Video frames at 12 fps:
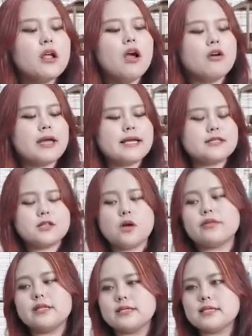Okay, so
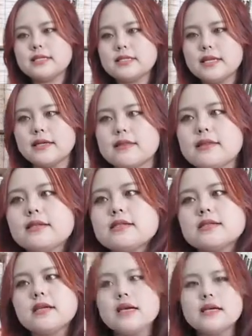this is it.
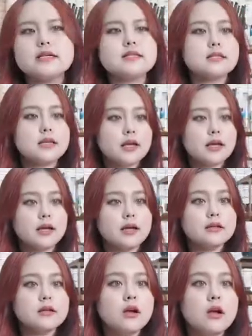This is it.